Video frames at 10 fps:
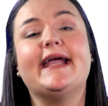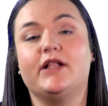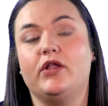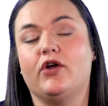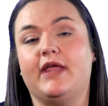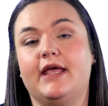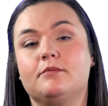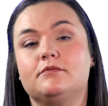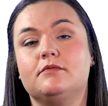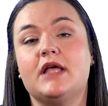and clearly.
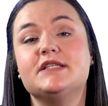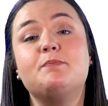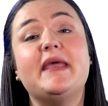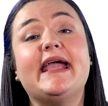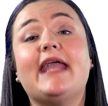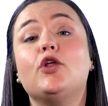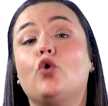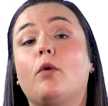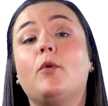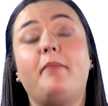Speak at a
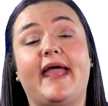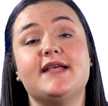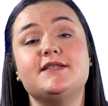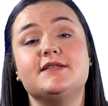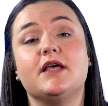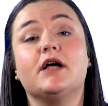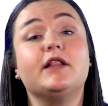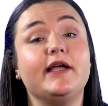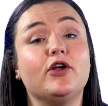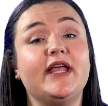normal pace,
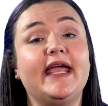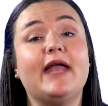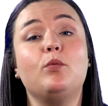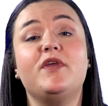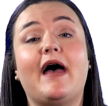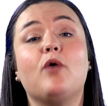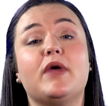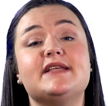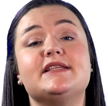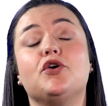clearly and without
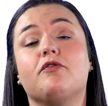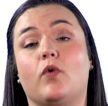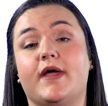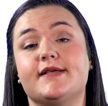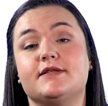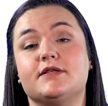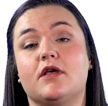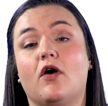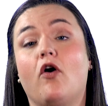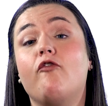raising your voice.
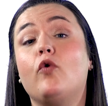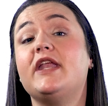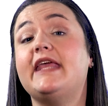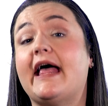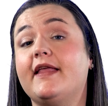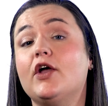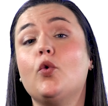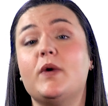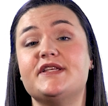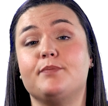Avoid yelling
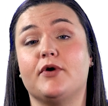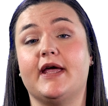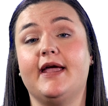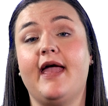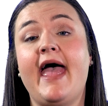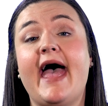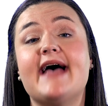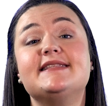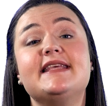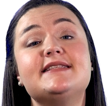or whispering,
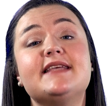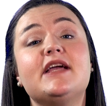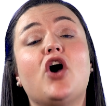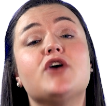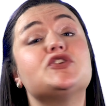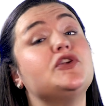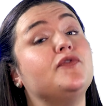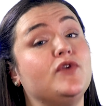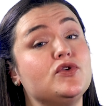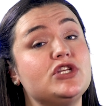as these can cause
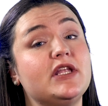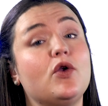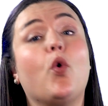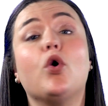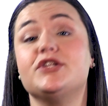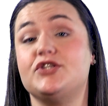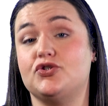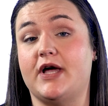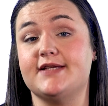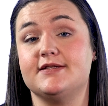confusion or
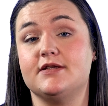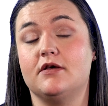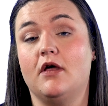distress.